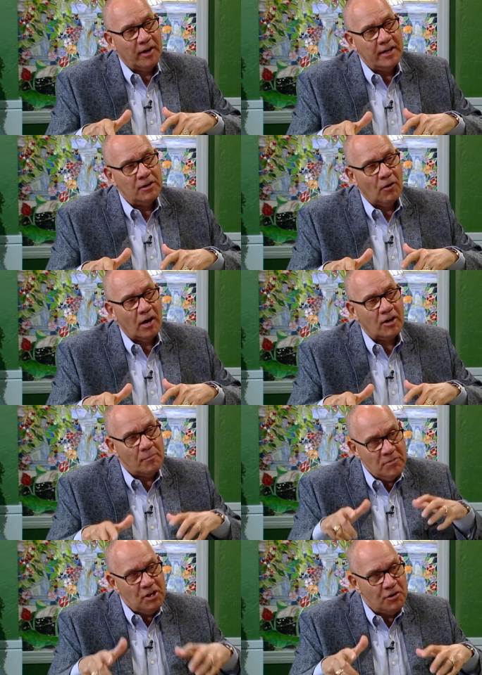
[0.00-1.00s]
into yes. our
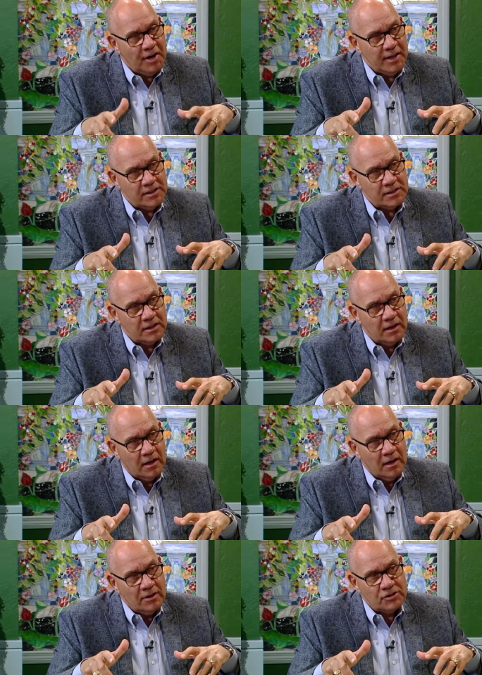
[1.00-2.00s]
communities.
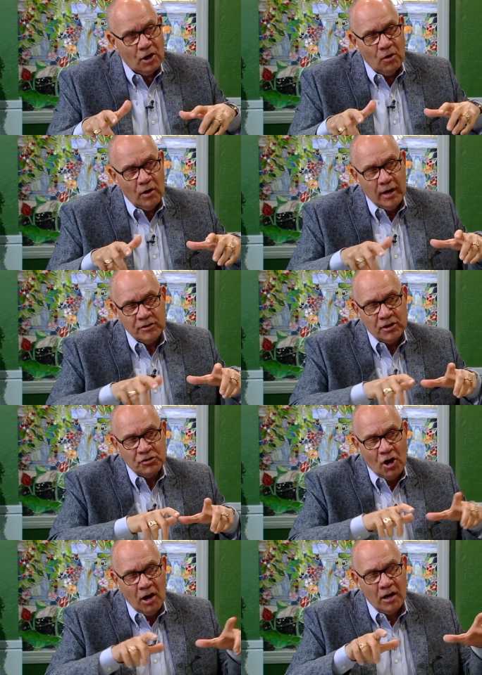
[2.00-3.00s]
Yes, so absolutely.
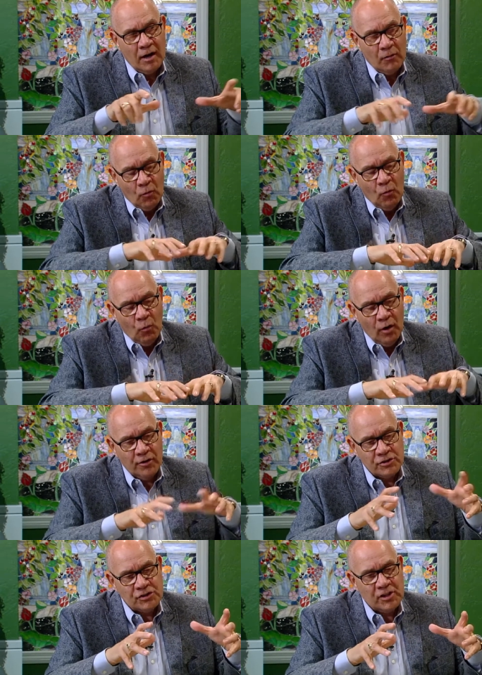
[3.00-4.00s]
Talk, uh, what
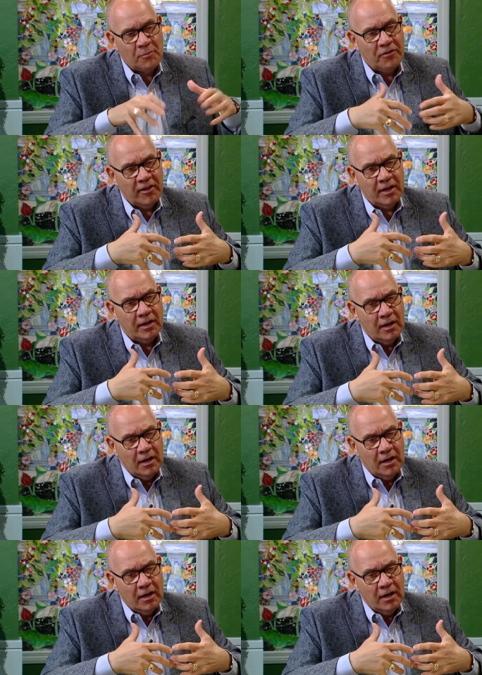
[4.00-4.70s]
are some of the,